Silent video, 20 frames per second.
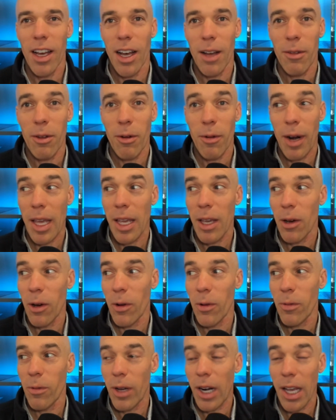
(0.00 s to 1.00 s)
when I
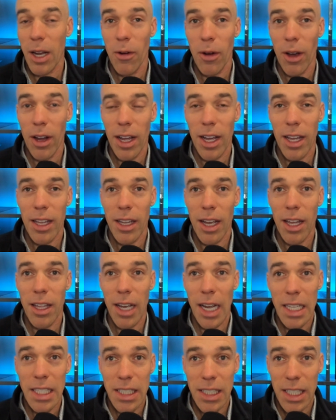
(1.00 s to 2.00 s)
go out,
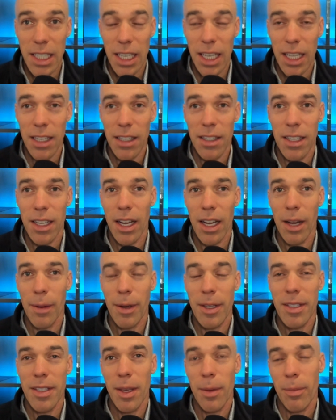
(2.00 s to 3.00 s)
I see it.
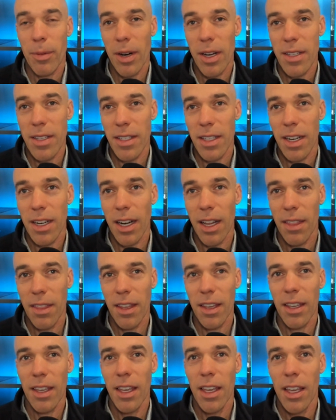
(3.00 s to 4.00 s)
I see it present, and I
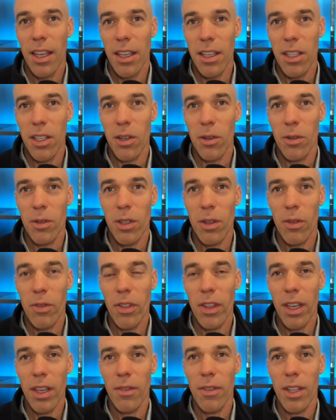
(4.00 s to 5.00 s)
think you
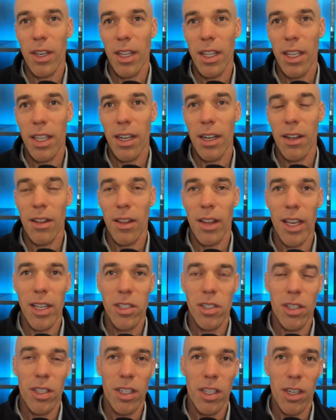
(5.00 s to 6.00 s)
think of it in an
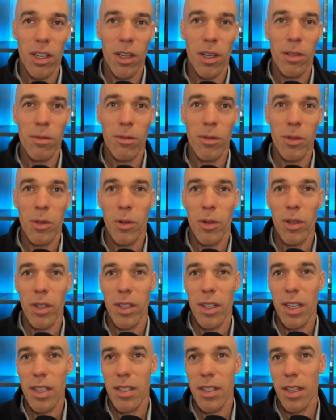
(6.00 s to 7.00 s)
election year. We're recording this.